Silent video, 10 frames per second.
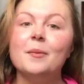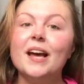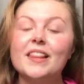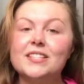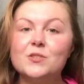
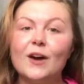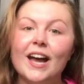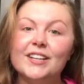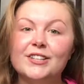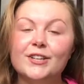But yeah, this is what
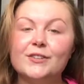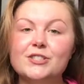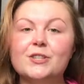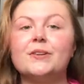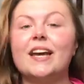I do
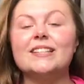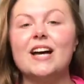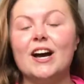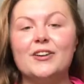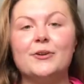to
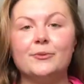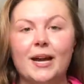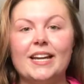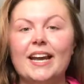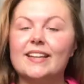get
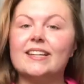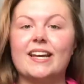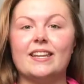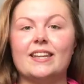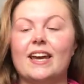unready at
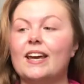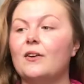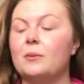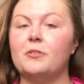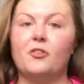the end of the
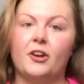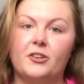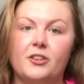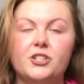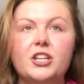night or before I
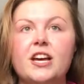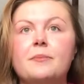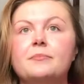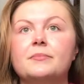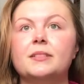go to the
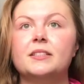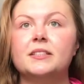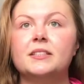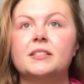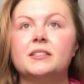gym,
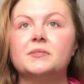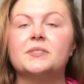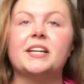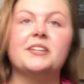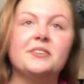
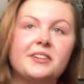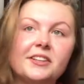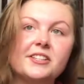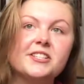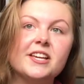when I do go
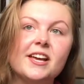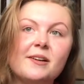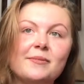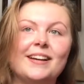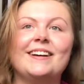to the
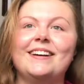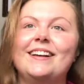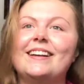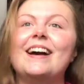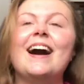gym,
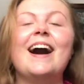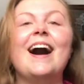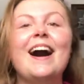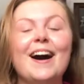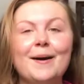
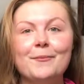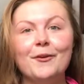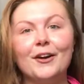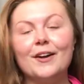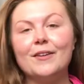
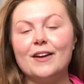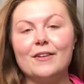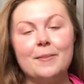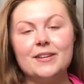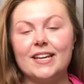or
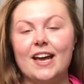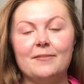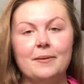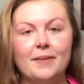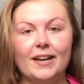whenever I'm taking
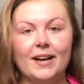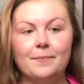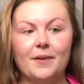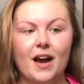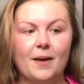off my
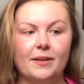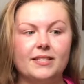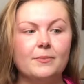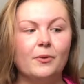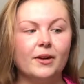makeup.
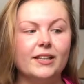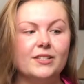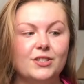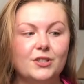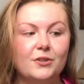It's
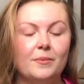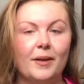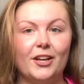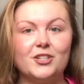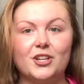important to
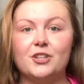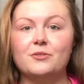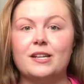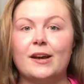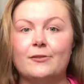make sure
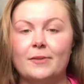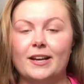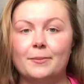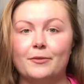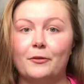you take off your
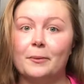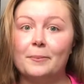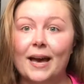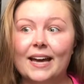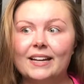makeup before
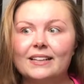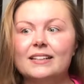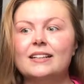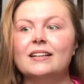bed.